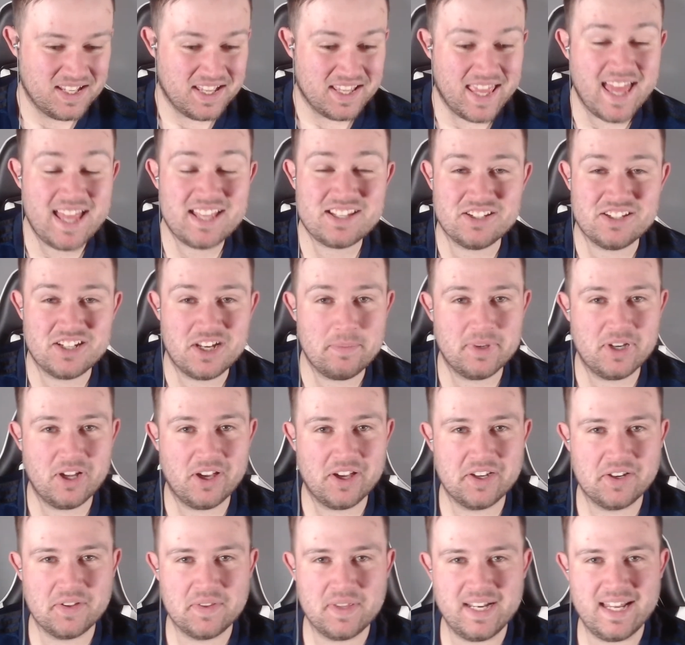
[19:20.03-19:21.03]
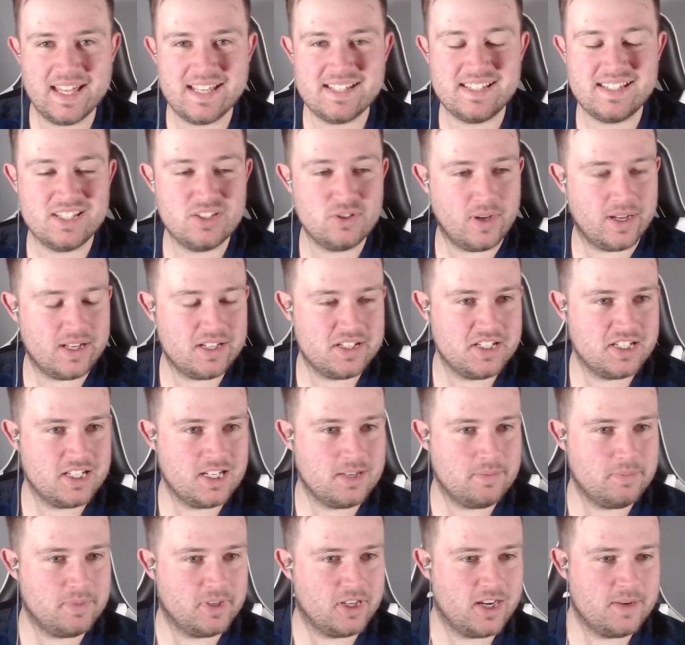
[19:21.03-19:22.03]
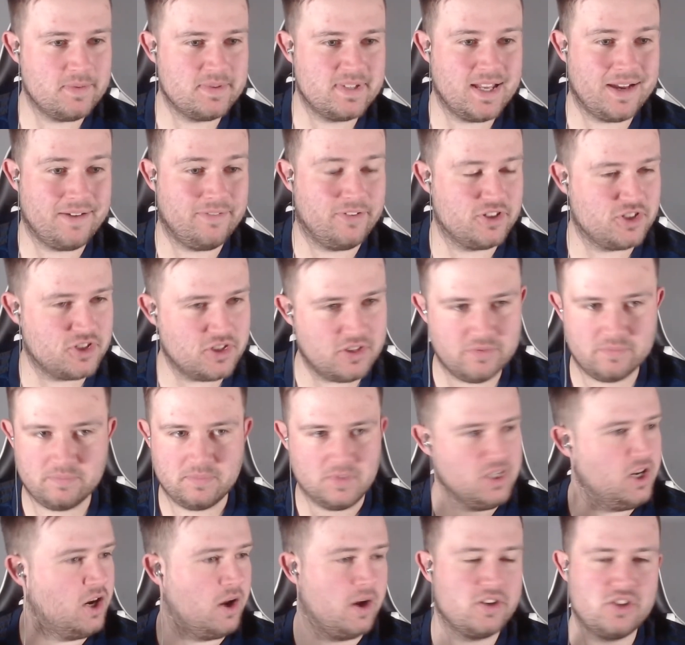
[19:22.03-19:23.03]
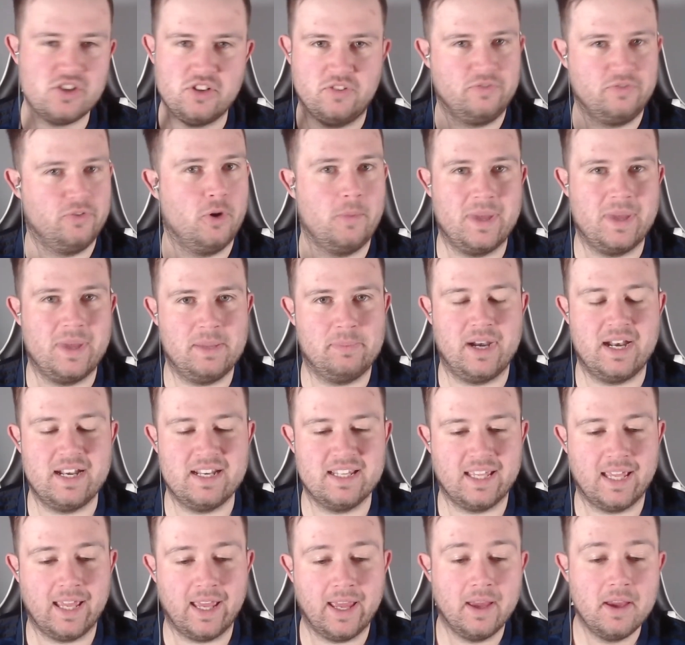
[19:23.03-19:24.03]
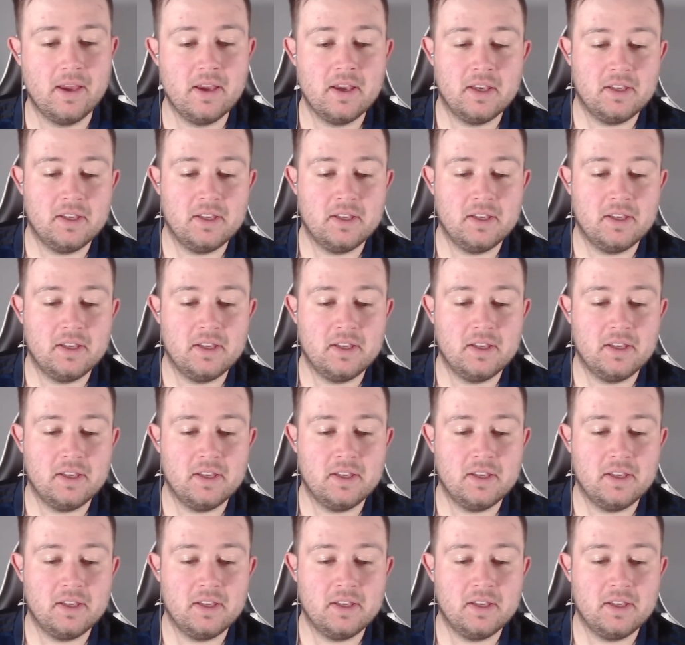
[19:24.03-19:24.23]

Yeah, so number nine on the list. He's not actually a number nine himself. I should have thought about the branding here.